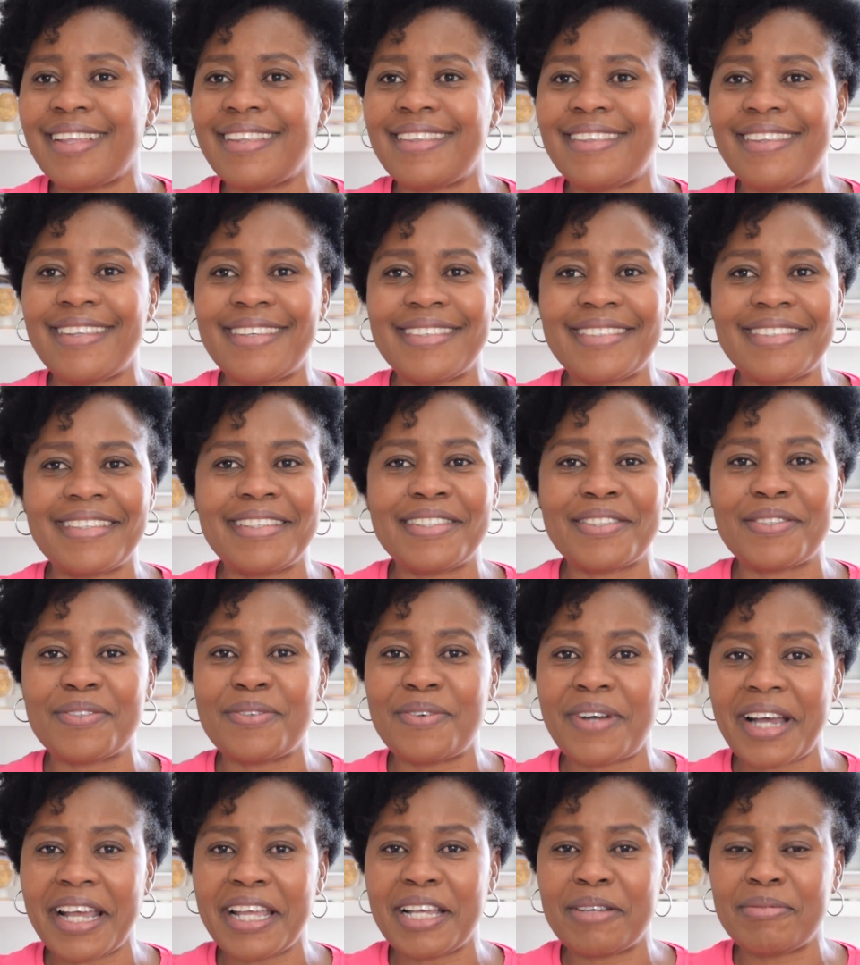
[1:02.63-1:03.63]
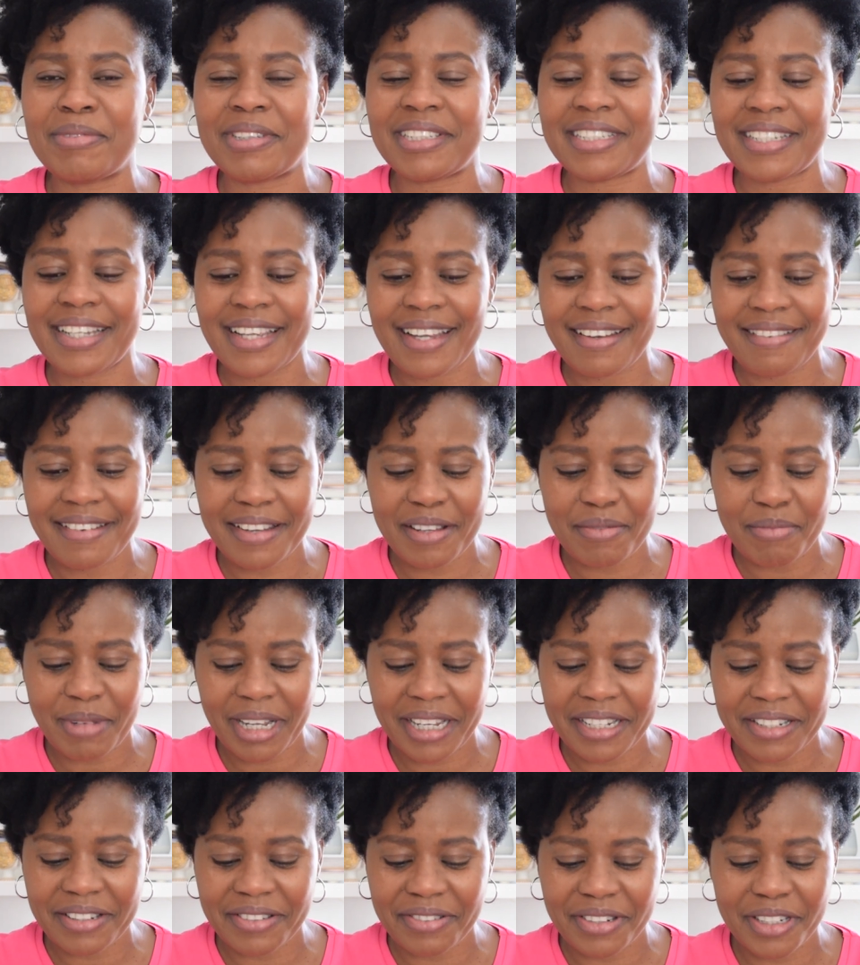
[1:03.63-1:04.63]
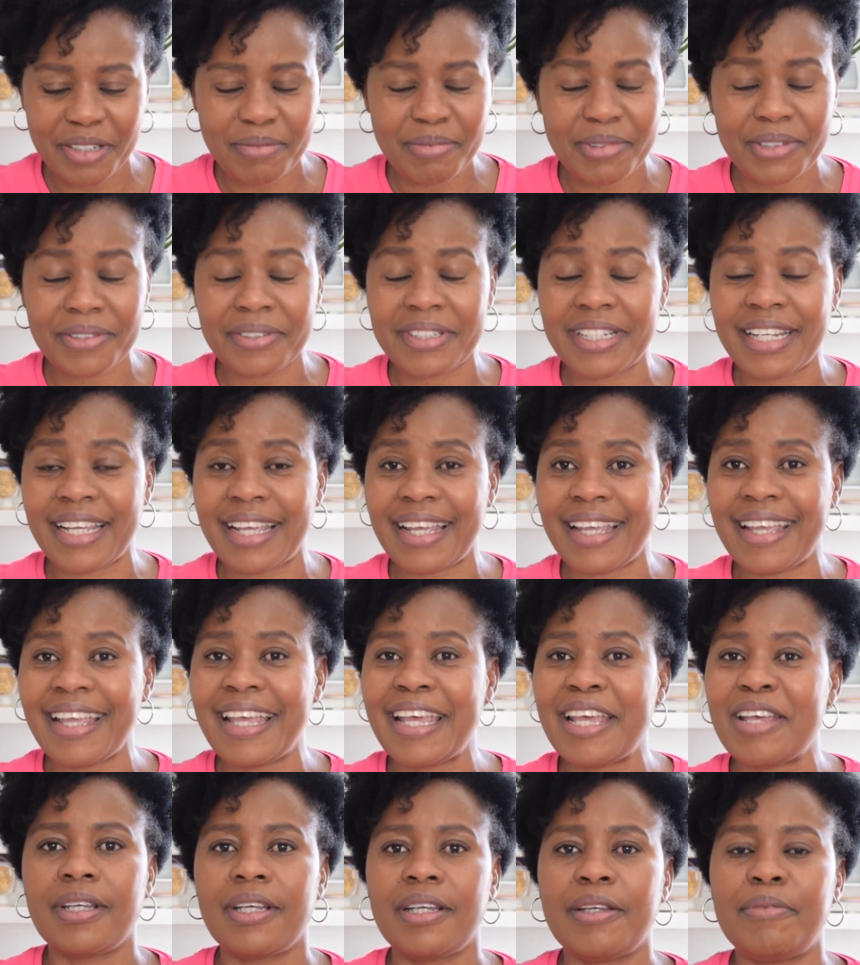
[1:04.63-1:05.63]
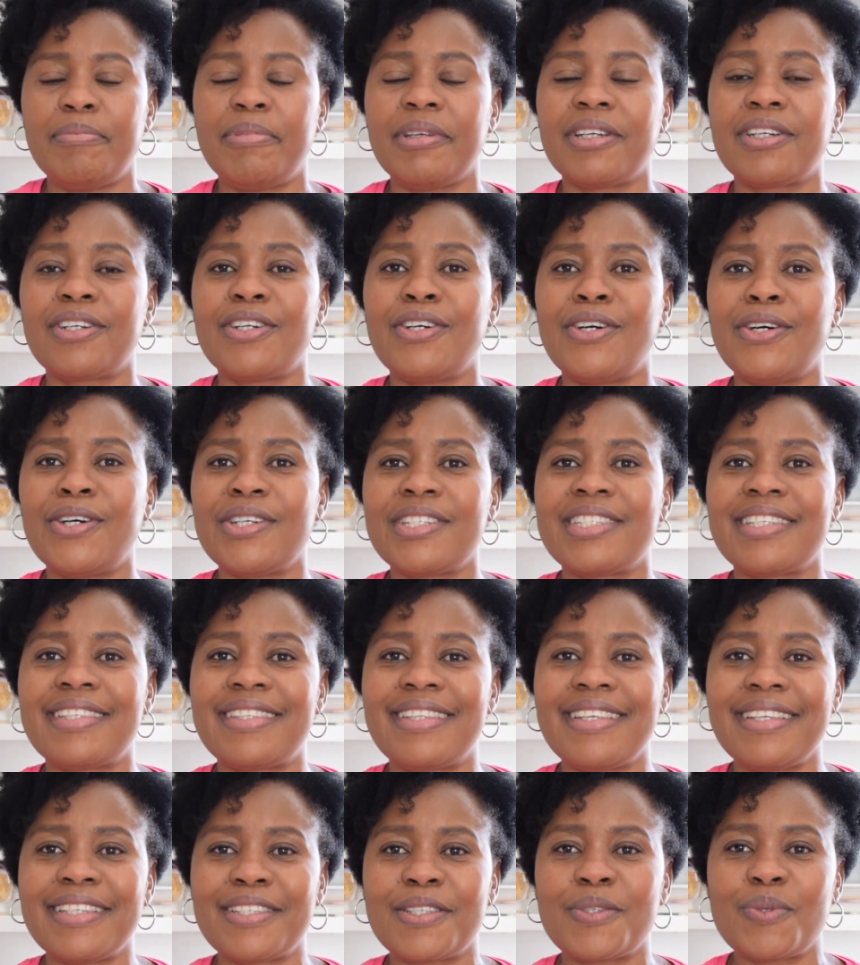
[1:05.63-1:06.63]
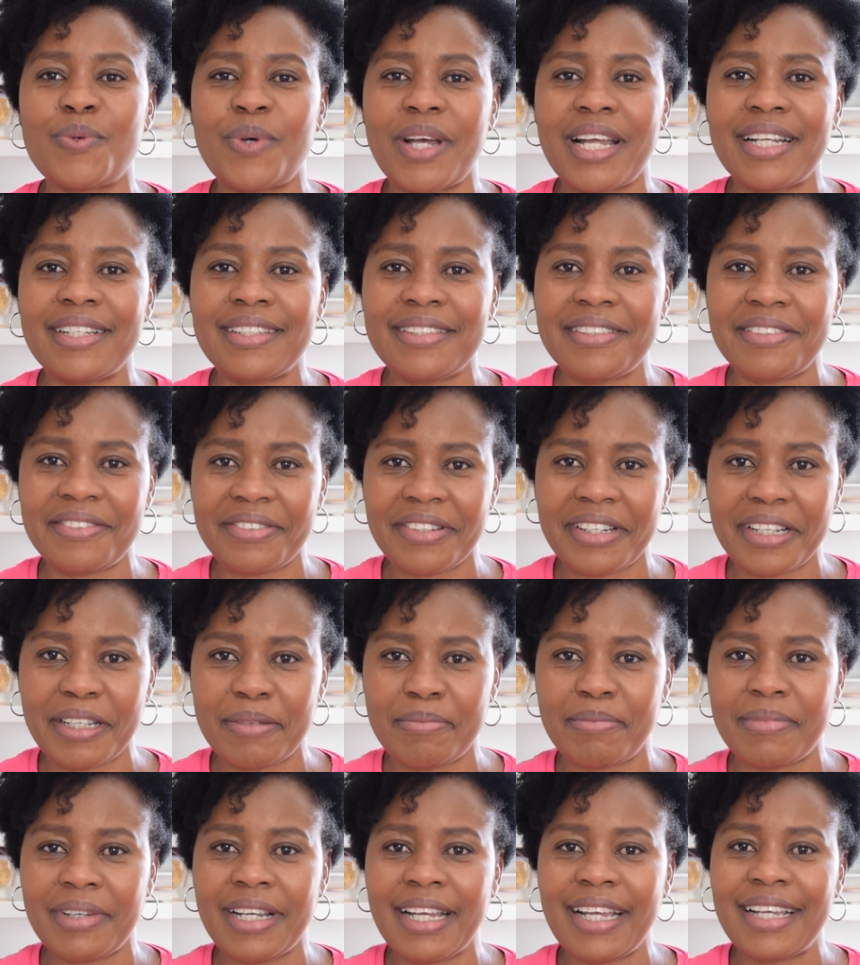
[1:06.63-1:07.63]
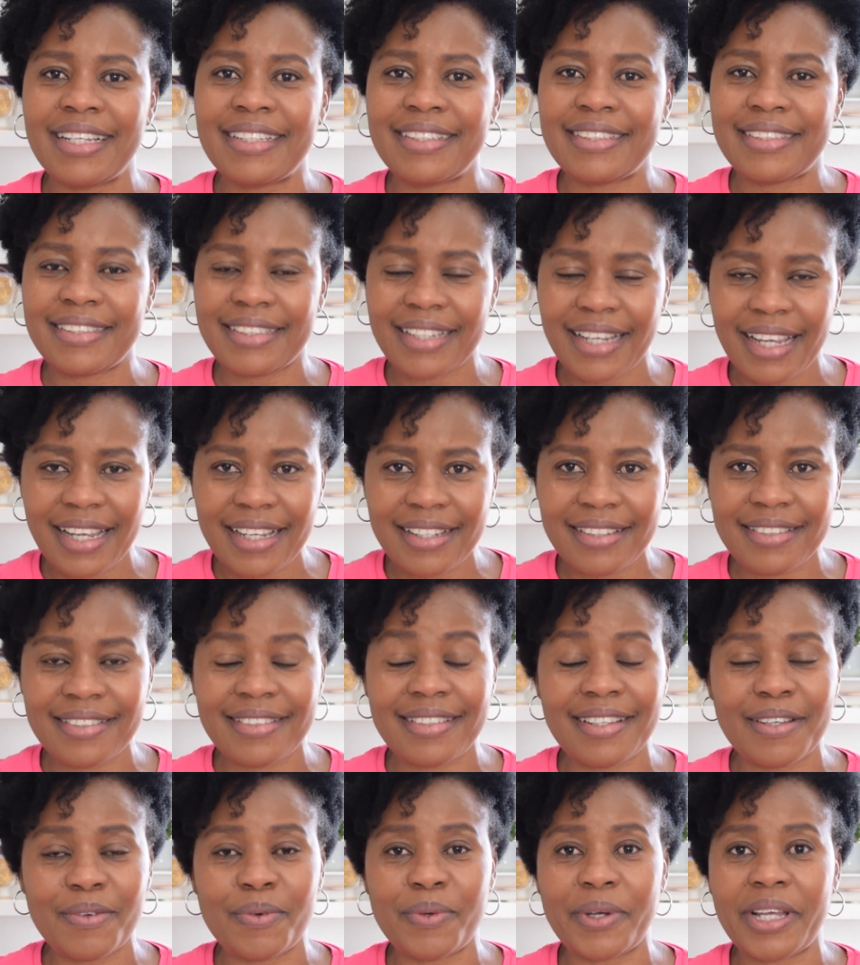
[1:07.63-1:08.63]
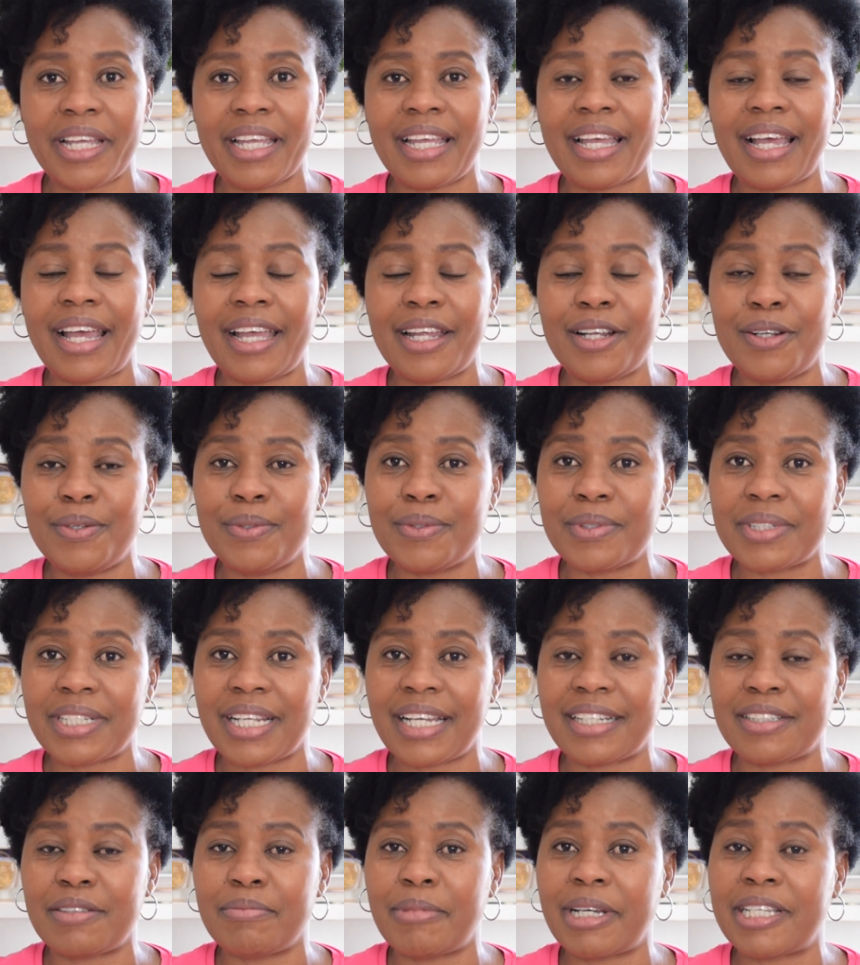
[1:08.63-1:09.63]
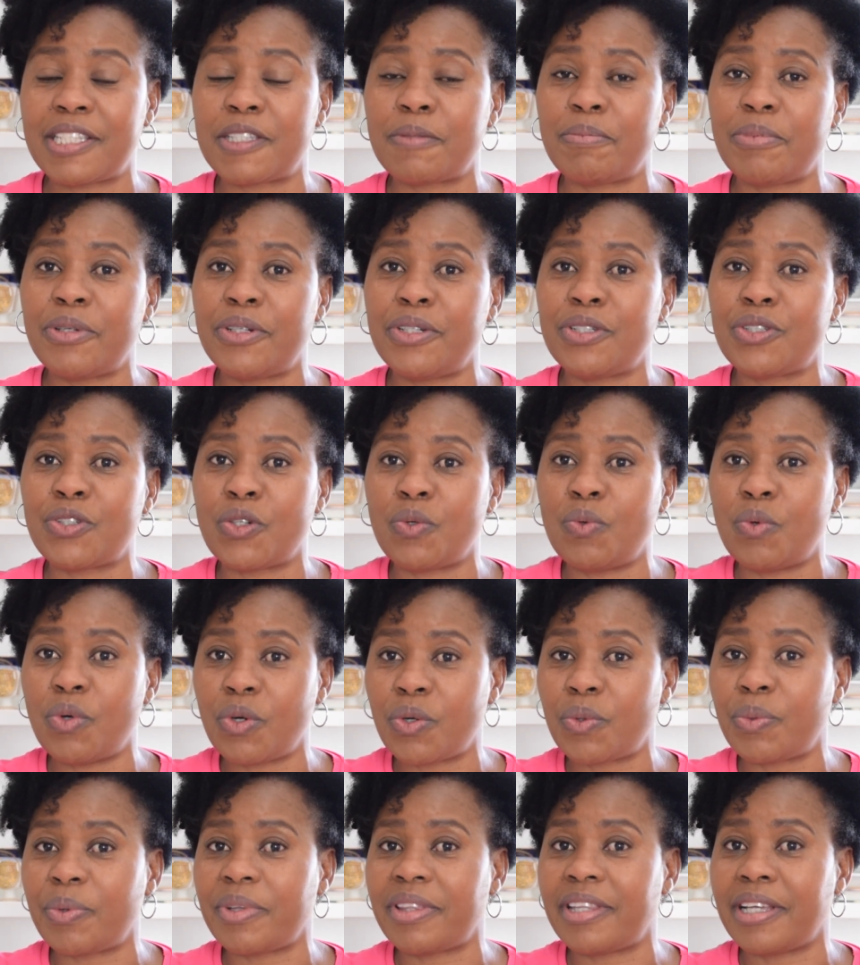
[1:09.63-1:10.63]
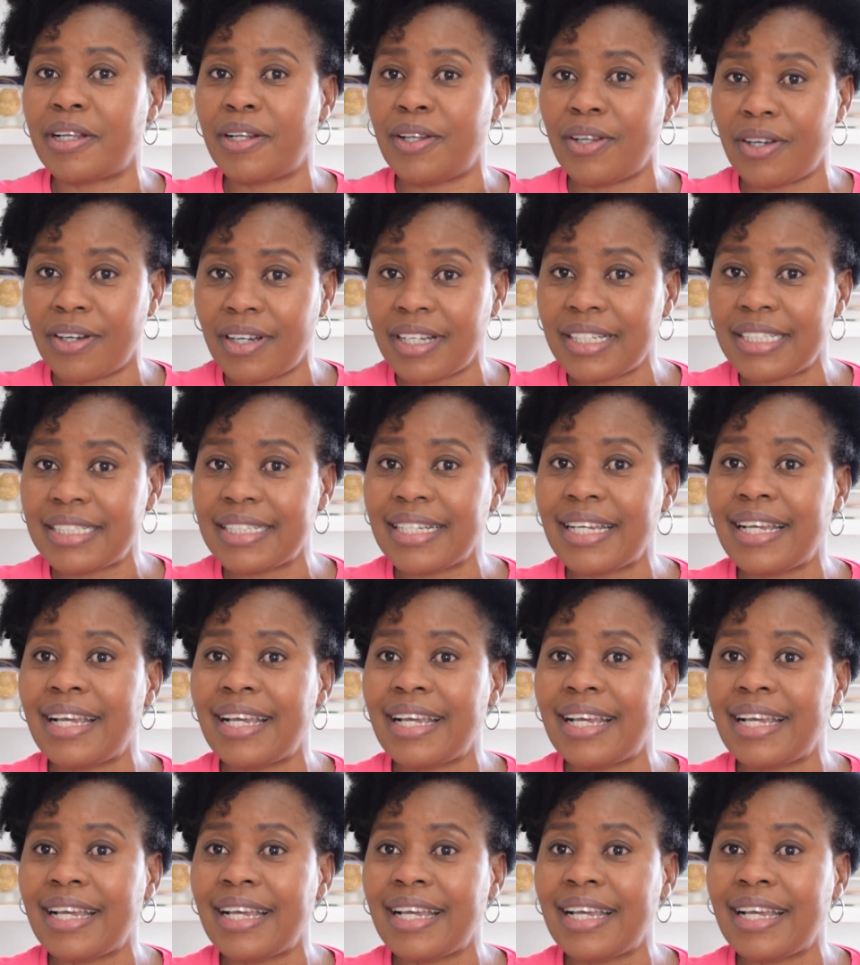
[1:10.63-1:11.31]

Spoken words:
This is why I'm sharing my dream today, because this one dream changed the way I looked at my spiritual walk with the Lord.